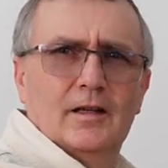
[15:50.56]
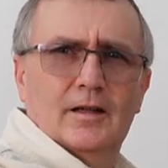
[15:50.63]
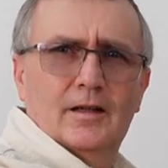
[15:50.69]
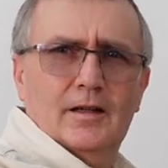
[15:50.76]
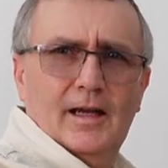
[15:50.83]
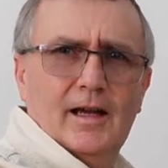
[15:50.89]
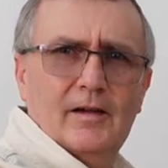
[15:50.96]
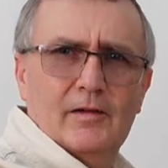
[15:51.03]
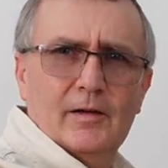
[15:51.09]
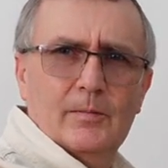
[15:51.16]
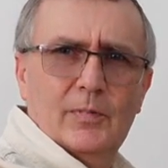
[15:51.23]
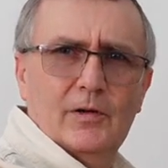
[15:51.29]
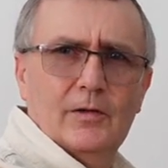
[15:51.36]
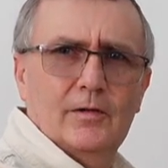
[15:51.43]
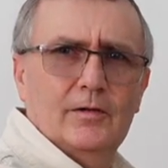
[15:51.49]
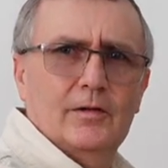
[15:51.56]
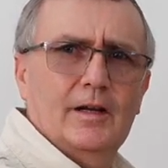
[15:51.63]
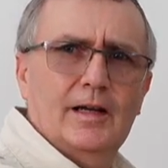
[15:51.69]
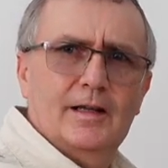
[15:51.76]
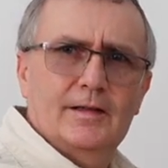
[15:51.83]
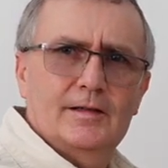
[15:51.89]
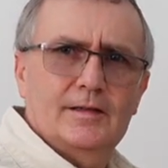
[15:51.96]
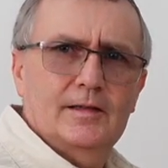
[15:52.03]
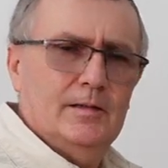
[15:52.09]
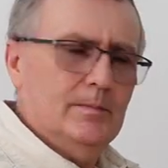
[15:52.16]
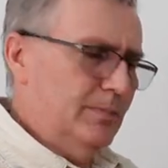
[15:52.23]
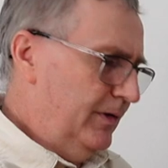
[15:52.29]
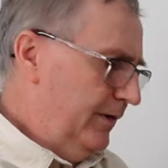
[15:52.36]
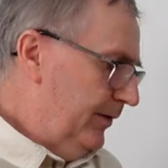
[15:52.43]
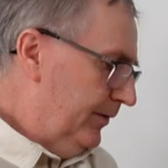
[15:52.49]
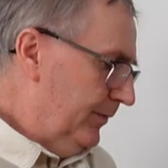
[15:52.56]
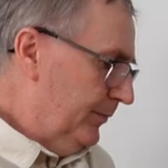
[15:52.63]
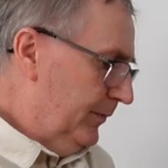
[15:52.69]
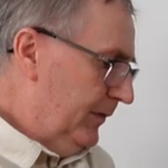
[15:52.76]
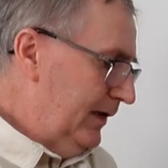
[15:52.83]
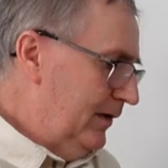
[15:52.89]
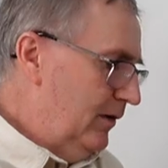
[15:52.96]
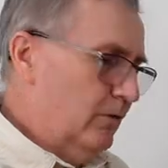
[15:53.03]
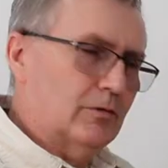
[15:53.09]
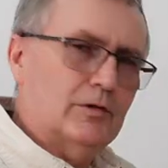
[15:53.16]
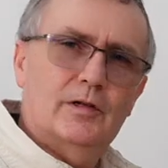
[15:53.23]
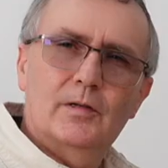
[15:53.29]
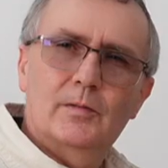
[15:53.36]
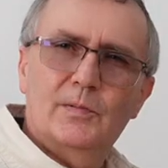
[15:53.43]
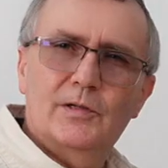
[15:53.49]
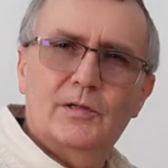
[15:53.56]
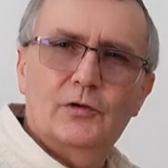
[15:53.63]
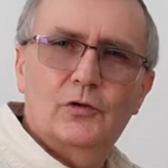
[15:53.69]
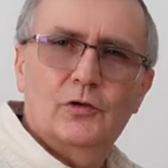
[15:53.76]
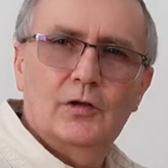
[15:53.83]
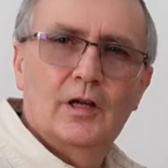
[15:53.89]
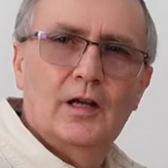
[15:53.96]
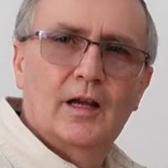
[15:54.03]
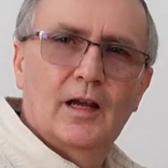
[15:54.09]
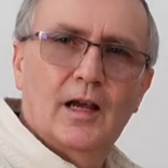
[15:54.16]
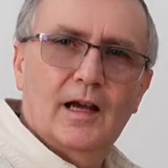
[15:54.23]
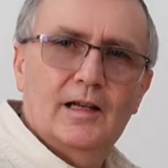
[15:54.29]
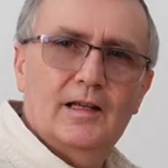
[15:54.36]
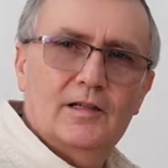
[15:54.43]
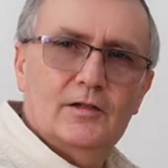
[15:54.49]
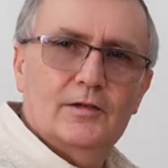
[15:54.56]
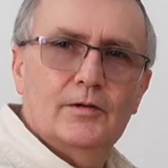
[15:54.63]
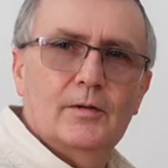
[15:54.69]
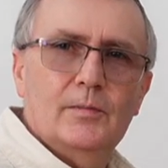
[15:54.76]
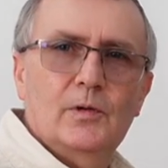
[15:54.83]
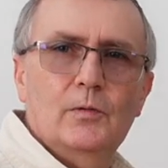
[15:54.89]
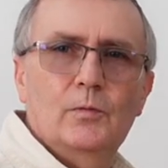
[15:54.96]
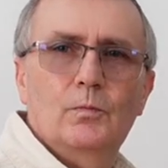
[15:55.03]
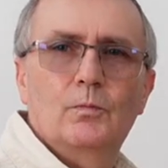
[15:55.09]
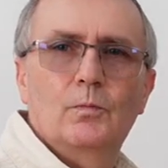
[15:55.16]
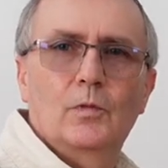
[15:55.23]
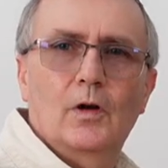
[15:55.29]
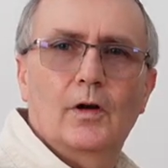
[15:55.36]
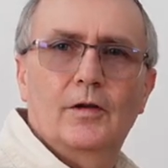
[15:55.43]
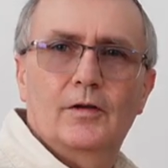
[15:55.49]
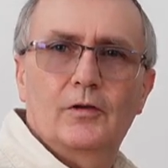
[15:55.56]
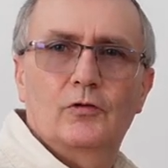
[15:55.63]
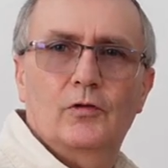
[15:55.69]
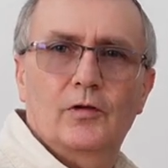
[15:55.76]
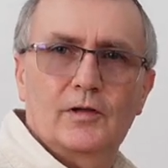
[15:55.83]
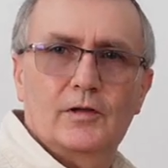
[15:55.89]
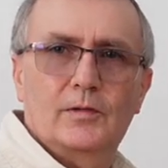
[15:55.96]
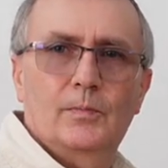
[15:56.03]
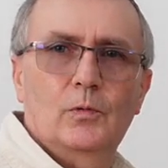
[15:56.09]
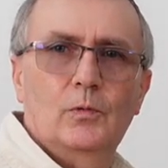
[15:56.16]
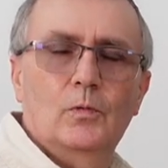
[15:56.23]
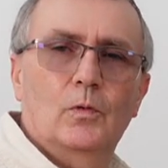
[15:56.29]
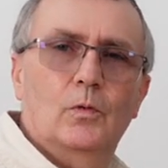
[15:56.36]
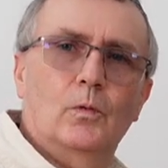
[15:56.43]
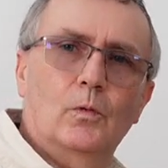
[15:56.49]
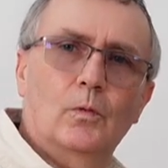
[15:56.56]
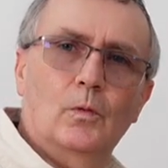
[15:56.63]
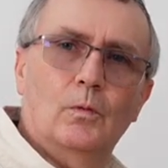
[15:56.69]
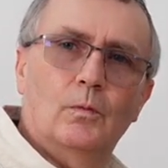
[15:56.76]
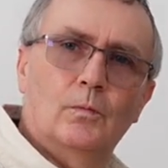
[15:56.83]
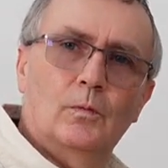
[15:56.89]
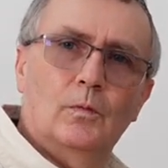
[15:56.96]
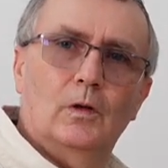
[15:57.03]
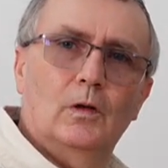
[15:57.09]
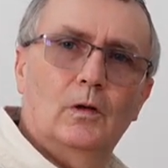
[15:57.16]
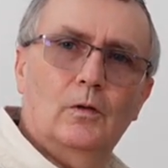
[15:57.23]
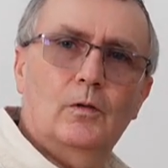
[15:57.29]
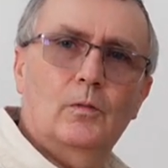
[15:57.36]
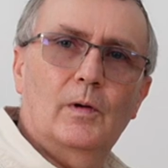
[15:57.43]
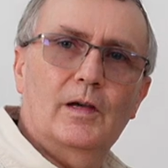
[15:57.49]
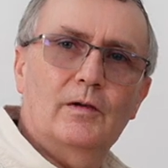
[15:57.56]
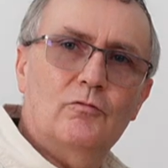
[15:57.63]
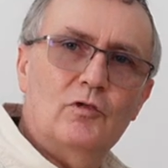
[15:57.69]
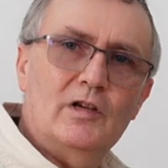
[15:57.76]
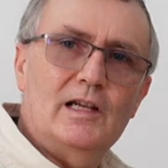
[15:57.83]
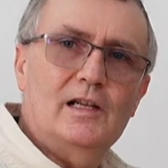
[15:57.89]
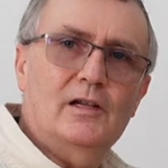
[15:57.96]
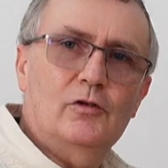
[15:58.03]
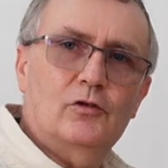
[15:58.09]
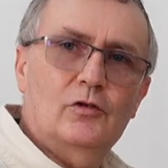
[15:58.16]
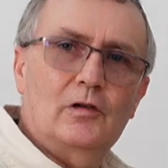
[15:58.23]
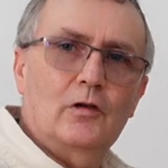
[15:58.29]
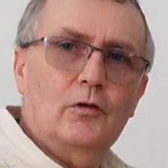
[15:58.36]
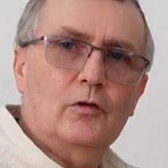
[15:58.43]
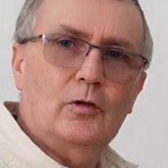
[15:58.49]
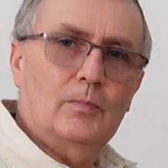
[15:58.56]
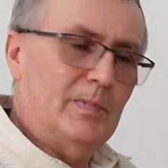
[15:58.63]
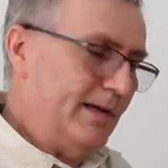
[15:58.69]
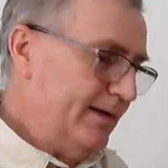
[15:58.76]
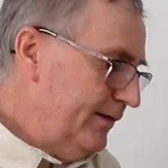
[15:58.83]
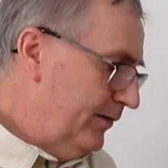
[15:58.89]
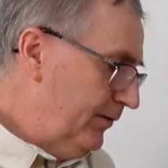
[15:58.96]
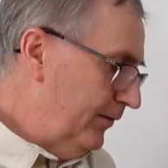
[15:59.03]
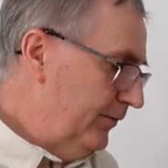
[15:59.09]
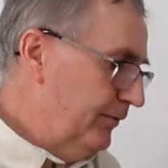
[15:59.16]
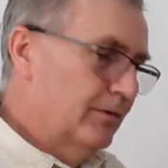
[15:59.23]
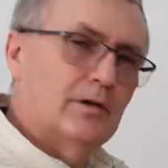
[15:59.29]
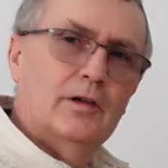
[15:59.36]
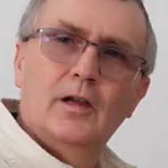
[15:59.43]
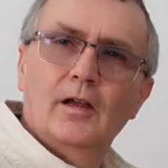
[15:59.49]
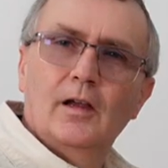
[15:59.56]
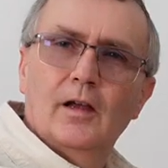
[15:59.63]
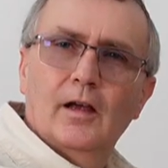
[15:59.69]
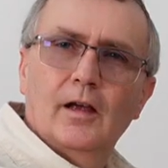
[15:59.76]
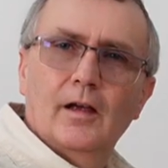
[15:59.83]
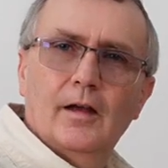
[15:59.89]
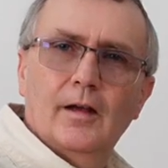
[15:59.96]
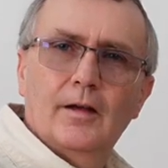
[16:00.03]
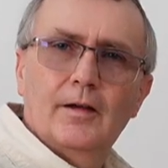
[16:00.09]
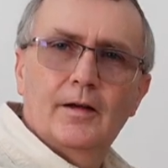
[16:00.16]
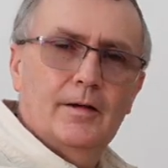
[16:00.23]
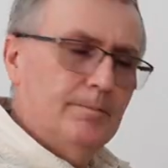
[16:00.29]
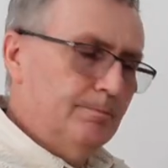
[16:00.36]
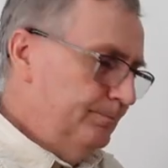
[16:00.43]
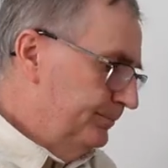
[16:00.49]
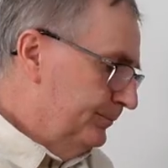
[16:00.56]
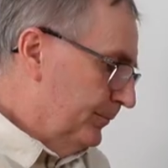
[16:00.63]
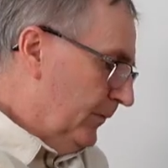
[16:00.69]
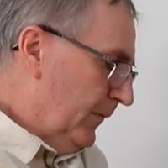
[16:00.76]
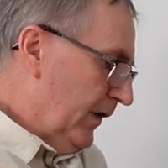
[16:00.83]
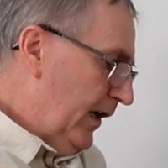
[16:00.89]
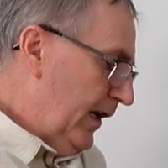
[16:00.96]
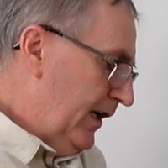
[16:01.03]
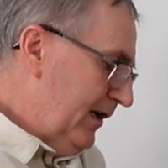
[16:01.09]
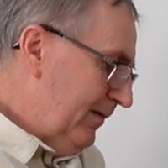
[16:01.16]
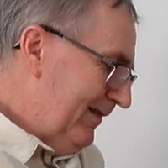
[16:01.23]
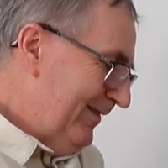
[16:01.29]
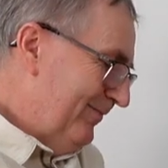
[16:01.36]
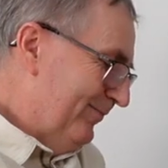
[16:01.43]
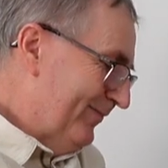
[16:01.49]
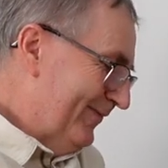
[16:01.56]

the carrying part and the seat part is locked into position. And each time you either transport or lock away, really you should lock the pins off. And anyway,